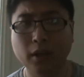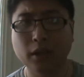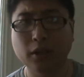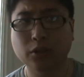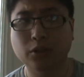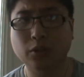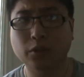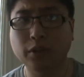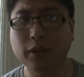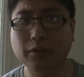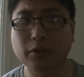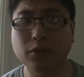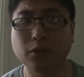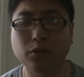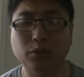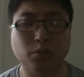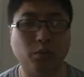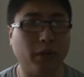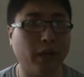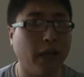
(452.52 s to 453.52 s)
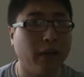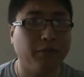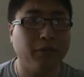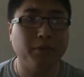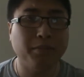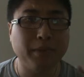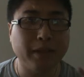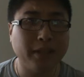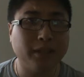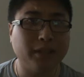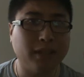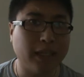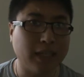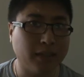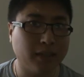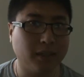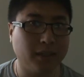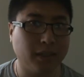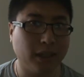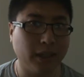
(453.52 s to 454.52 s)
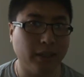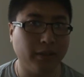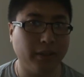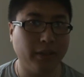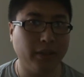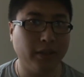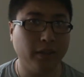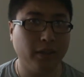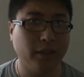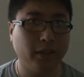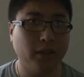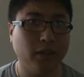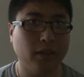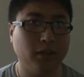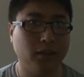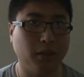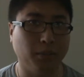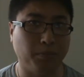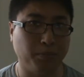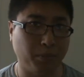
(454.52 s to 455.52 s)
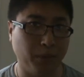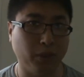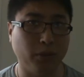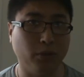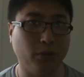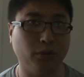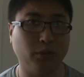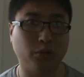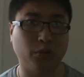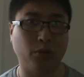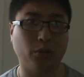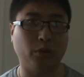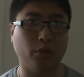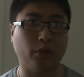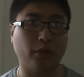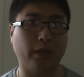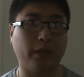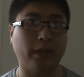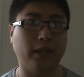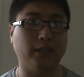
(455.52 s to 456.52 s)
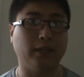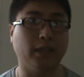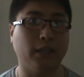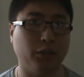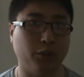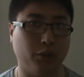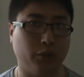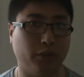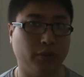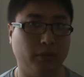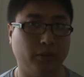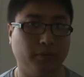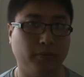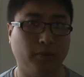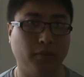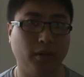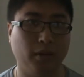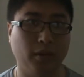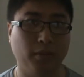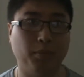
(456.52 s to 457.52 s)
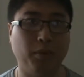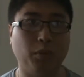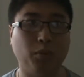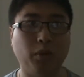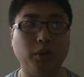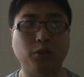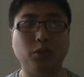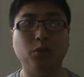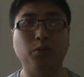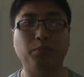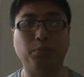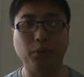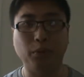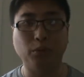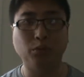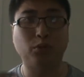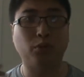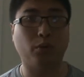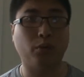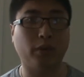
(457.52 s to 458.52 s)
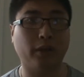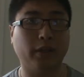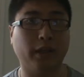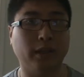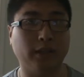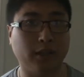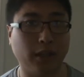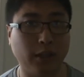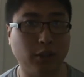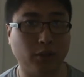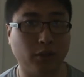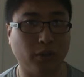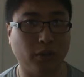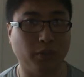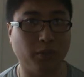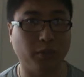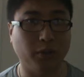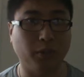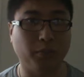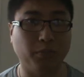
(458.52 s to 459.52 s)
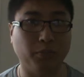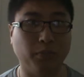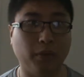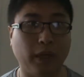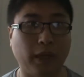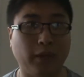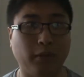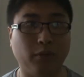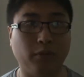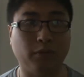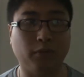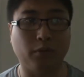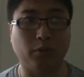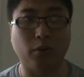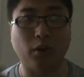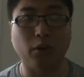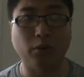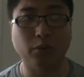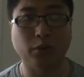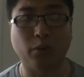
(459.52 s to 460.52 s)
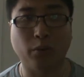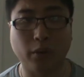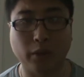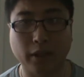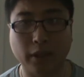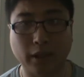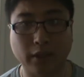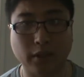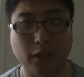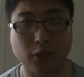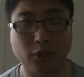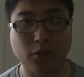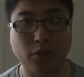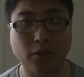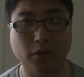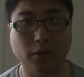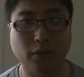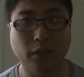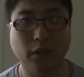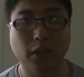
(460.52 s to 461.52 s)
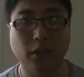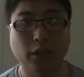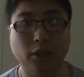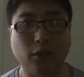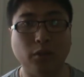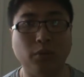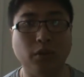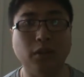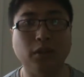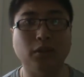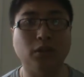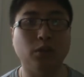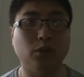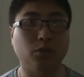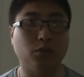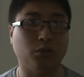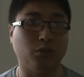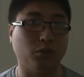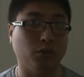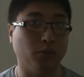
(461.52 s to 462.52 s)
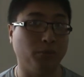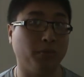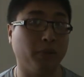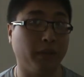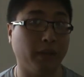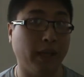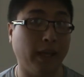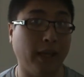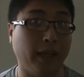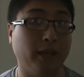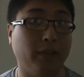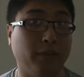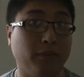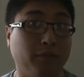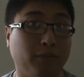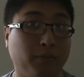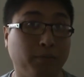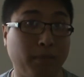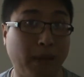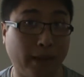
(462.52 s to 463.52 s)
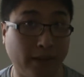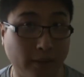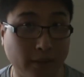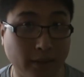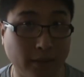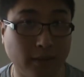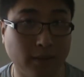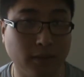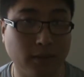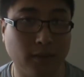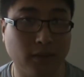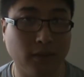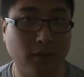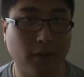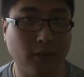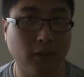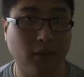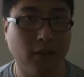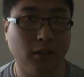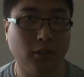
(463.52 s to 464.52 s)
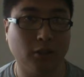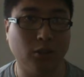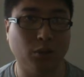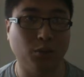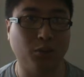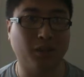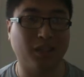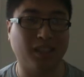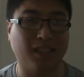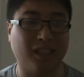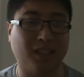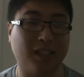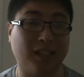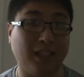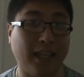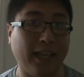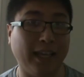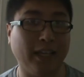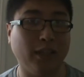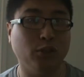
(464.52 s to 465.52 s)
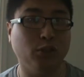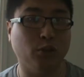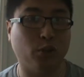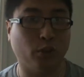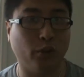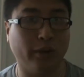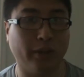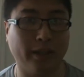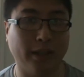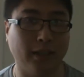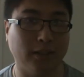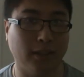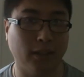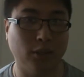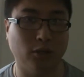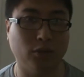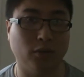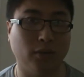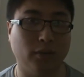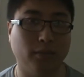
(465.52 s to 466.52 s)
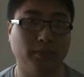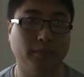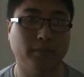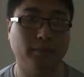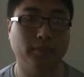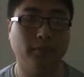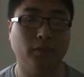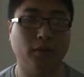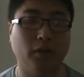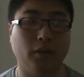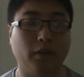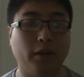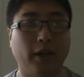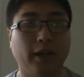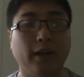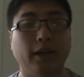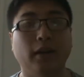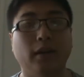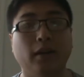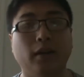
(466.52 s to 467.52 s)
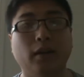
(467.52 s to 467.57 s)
So you have to use whatever means necessary to build your organization. But once you build your organization, and you've grown your organization, you need to use duplicative methods to sustain your organization. Okay?